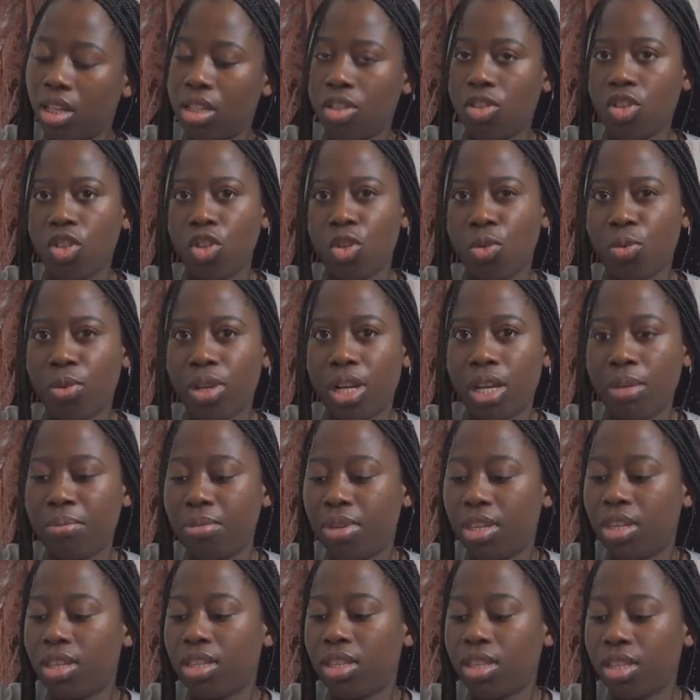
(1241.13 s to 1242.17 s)
You don't know what I
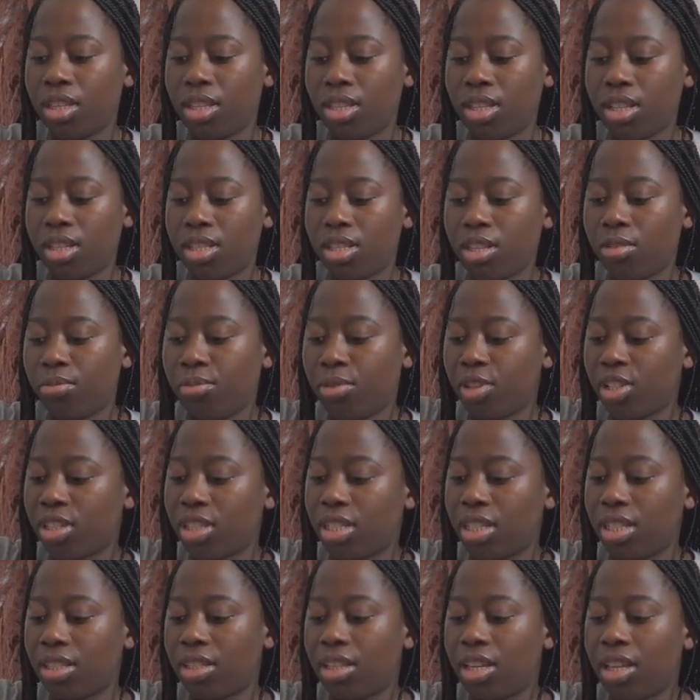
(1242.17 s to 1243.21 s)
mean. Let's unbox
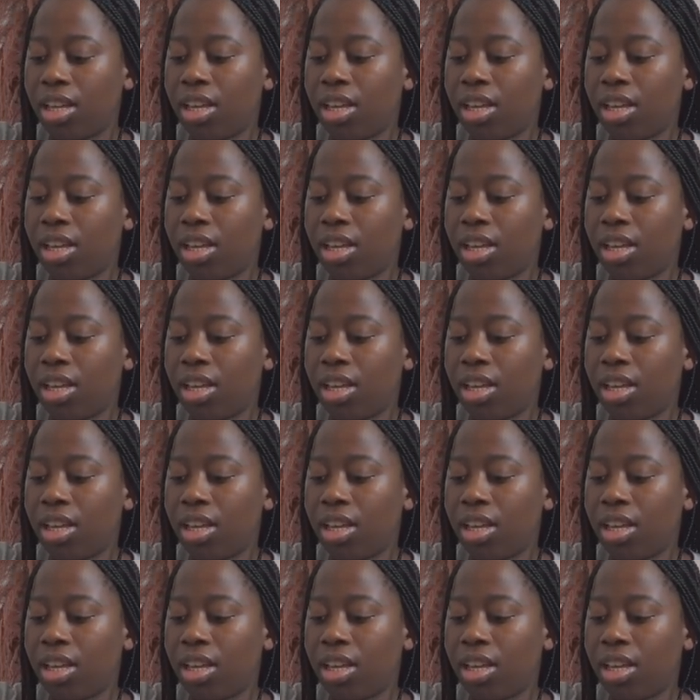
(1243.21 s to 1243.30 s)
it.